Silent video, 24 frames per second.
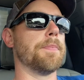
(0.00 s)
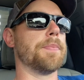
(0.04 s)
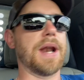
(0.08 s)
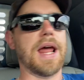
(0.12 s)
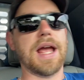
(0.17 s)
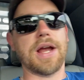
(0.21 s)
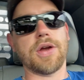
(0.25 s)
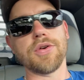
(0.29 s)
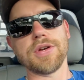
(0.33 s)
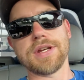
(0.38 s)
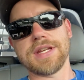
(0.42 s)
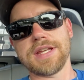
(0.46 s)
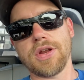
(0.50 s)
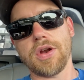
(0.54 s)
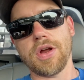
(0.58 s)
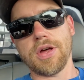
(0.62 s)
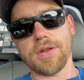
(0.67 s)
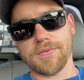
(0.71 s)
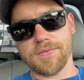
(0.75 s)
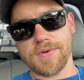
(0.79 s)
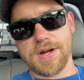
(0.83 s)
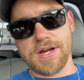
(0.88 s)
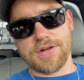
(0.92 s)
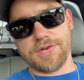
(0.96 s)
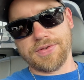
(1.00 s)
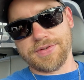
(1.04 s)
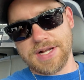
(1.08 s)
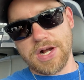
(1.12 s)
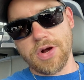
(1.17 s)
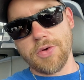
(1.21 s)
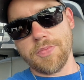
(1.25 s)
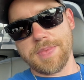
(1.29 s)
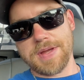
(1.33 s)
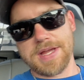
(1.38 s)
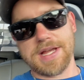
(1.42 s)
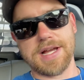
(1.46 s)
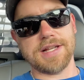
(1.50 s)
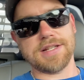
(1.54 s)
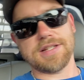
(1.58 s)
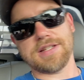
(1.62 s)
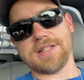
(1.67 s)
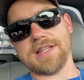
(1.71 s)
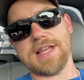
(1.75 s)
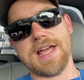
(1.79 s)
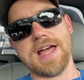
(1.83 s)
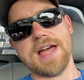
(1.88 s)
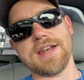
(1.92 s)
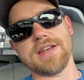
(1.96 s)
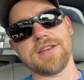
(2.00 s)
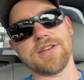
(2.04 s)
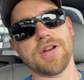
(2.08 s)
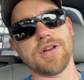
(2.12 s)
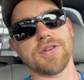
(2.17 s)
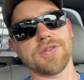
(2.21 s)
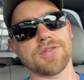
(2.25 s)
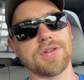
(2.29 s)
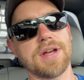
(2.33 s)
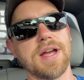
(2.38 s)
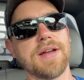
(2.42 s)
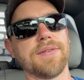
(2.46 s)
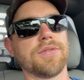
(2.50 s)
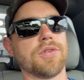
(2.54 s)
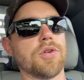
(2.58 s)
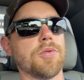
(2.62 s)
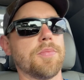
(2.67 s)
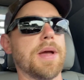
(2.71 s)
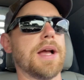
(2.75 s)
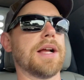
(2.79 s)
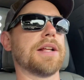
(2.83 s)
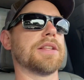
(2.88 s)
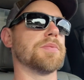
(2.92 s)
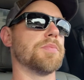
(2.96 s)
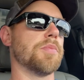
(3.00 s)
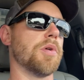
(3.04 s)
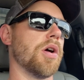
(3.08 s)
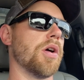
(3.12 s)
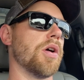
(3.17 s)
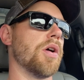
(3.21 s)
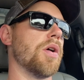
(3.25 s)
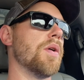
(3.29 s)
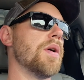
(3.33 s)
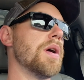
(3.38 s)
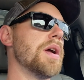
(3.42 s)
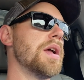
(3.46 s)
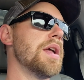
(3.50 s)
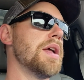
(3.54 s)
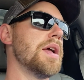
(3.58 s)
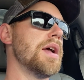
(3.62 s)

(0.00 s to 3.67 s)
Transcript: but I couldn't get all the wrinkles out because of that. You know, so I have to go back tomorrow.